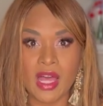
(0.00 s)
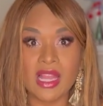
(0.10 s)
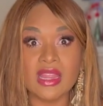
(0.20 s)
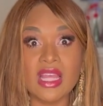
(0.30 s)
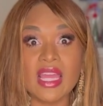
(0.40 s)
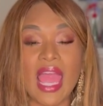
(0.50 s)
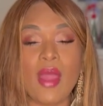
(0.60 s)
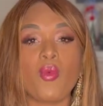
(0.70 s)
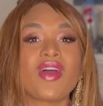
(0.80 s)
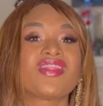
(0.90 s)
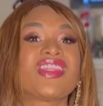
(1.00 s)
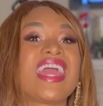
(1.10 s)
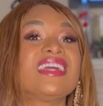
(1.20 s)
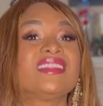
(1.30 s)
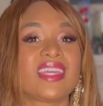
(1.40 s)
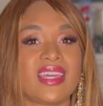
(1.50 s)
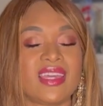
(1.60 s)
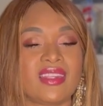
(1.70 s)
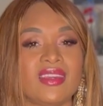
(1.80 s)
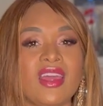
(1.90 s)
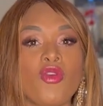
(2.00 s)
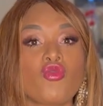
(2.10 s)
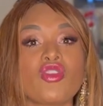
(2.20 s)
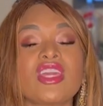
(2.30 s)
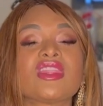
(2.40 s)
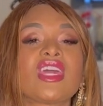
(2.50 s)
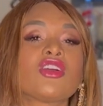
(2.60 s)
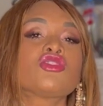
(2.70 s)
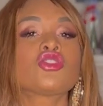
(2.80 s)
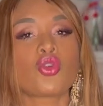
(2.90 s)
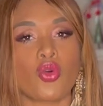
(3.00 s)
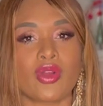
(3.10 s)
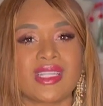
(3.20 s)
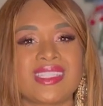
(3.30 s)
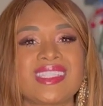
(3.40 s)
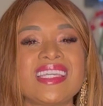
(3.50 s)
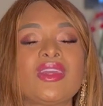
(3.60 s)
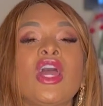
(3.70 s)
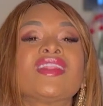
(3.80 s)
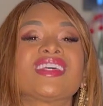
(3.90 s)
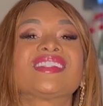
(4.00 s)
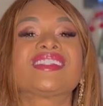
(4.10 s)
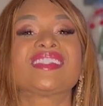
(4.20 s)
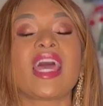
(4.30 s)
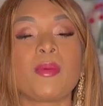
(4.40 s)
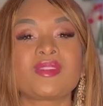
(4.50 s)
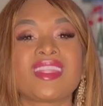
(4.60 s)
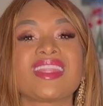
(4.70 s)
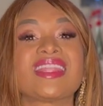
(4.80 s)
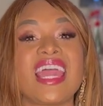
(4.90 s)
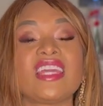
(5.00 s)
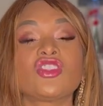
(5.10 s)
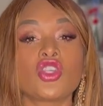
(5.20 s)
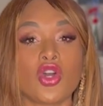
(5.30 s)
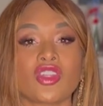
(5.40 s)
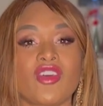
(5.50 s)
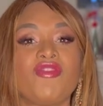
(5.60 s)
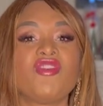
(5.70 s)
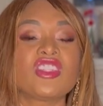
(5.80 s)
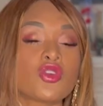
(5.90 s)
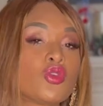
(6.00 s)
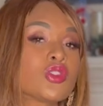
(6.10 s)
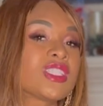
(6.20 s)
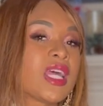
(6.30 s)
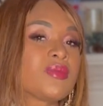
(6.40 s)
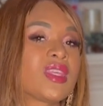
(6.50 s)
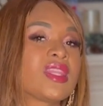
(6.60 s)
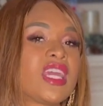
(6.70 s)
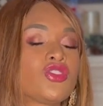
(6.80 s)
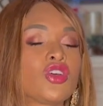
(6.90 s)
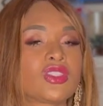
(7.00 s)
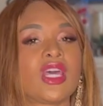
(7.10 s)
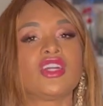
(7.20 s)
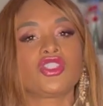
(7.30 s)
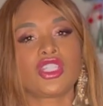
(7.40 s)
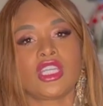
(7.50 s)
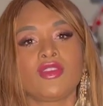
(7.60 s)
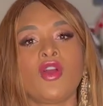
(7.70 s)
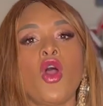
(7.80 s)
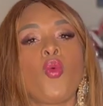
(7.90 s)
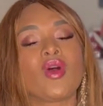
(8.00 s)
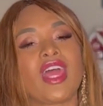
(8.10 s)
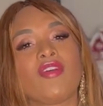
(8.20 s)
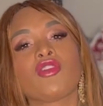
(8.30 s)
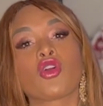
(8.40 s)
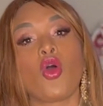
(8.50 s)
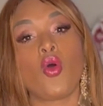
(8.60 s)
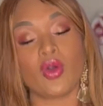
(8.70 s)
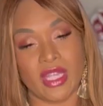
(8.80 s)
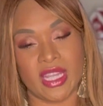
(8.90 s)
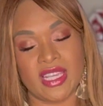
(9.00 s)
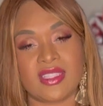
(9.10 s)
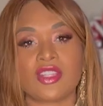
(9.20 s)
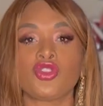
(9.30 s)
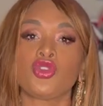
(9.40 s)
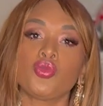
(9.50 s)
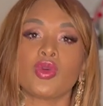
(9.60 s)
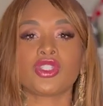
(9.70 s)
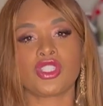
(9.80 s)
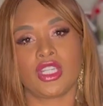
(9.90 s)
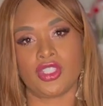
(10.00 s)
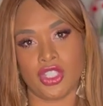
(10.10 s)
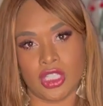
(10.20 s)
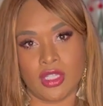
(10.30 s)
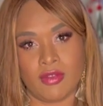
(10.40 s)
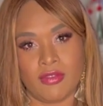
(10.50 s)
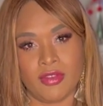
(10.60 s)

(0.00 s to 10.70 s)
Look at what they did, read their story, see the steps that they took, the physical steps that they took to achieve whatever goal it is that you wish to achieve.